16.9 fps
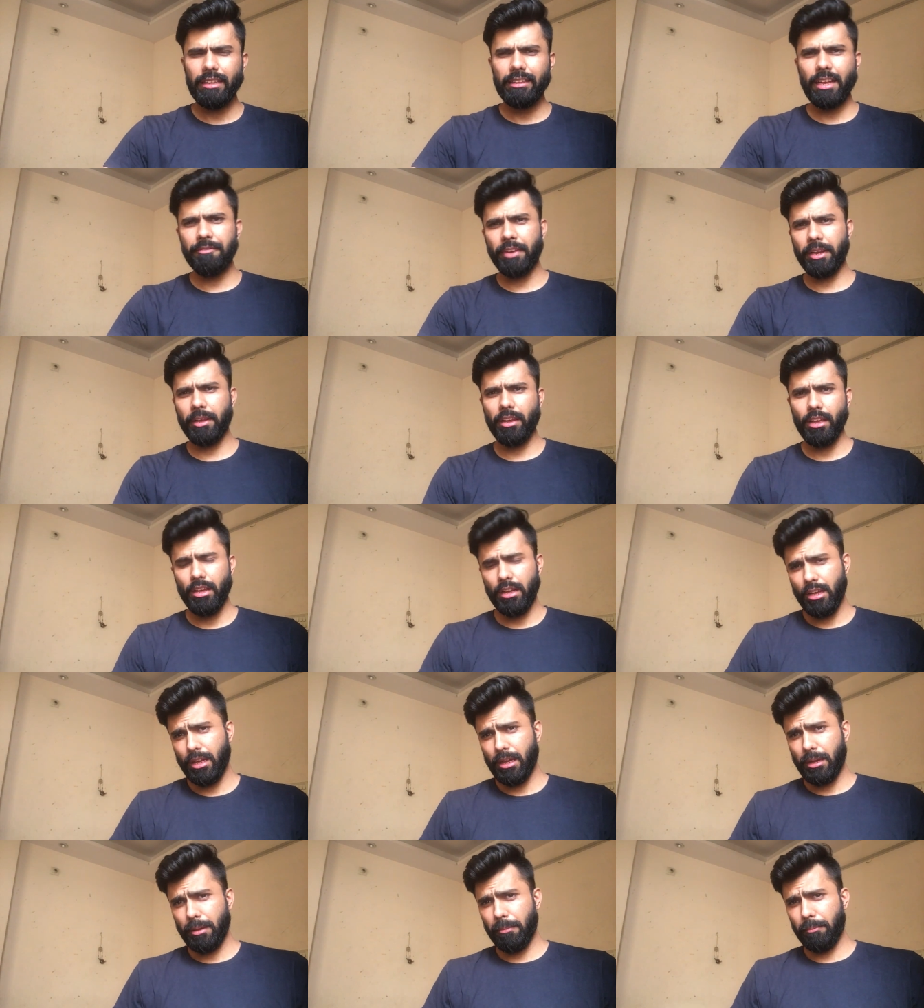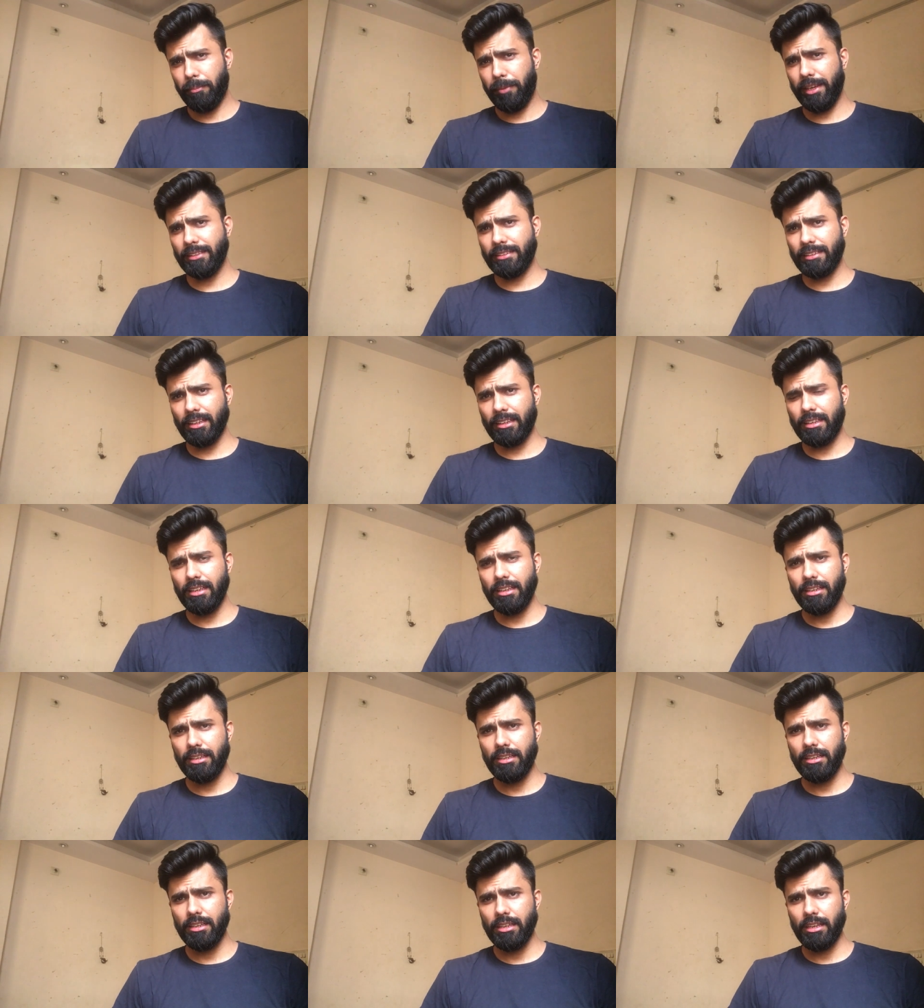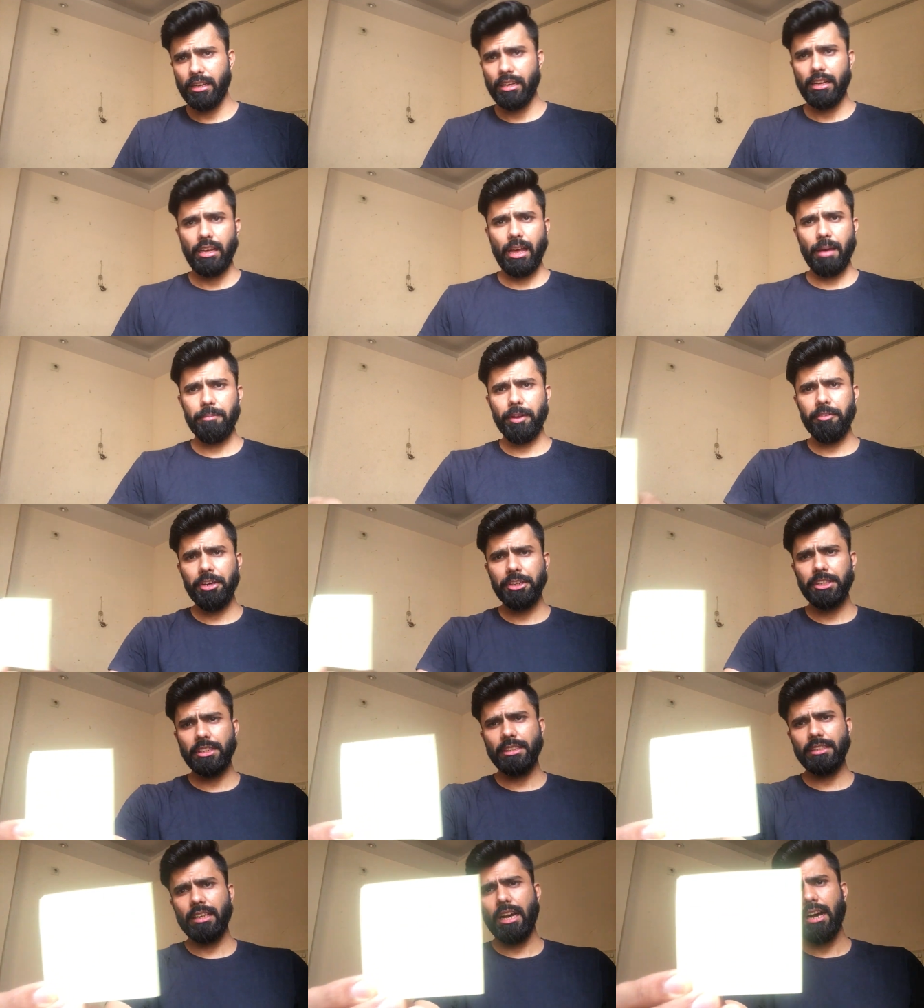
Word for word: Then very basic abbreviations